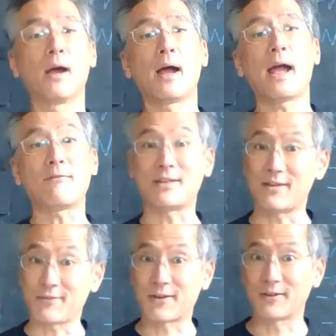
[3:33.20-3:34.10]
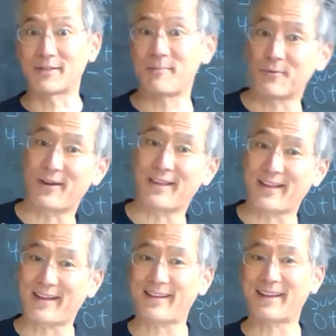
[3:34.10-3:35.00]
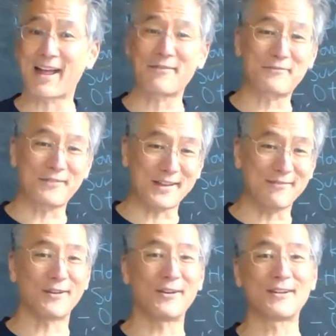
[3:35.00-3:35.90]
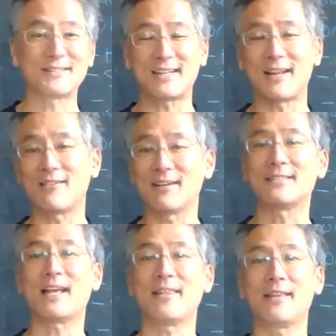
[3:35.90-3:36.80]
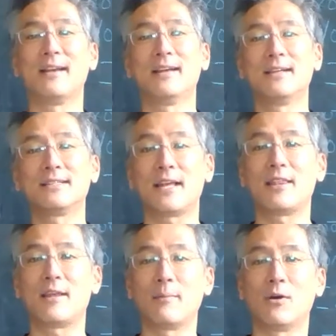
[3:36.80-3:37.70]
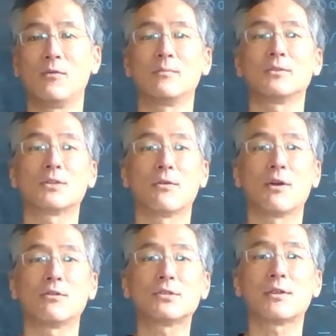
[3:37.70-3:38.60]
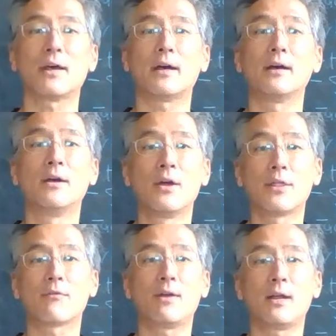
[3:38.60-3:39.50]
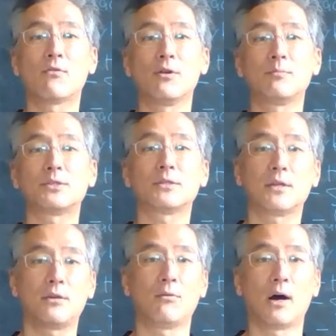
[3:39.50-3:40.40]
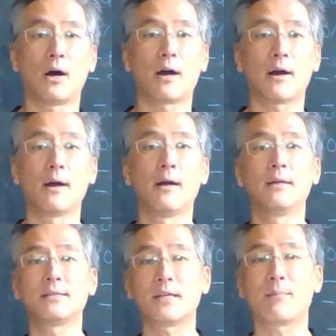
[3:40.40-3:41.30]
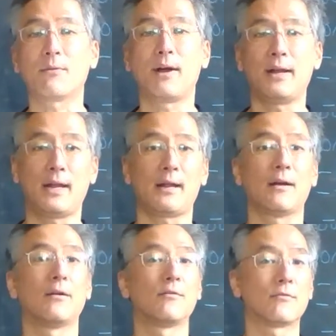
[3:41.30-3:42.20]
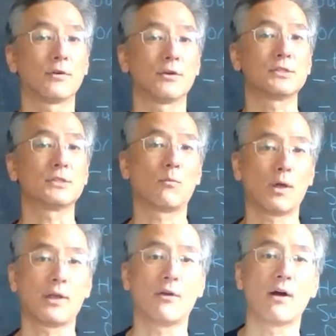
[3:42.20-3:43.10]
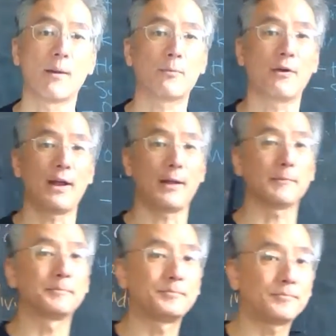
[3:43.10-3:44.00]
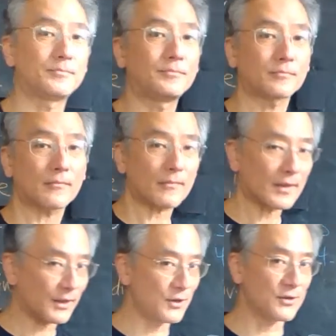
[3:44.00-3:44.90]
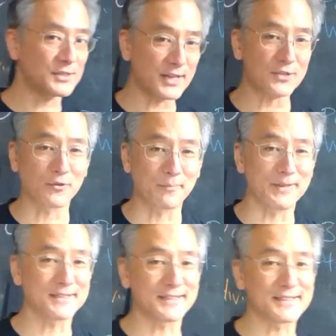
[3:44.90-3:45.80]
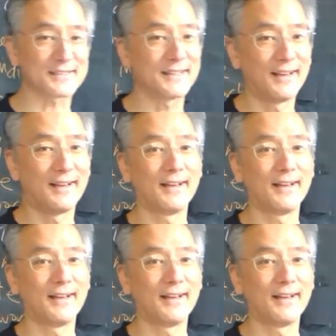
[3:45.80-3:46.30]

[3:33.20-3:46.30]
having difficulty breathing, have a fever, etc. Send them home. So those are the three groups you are separating first while you're operating your essential business.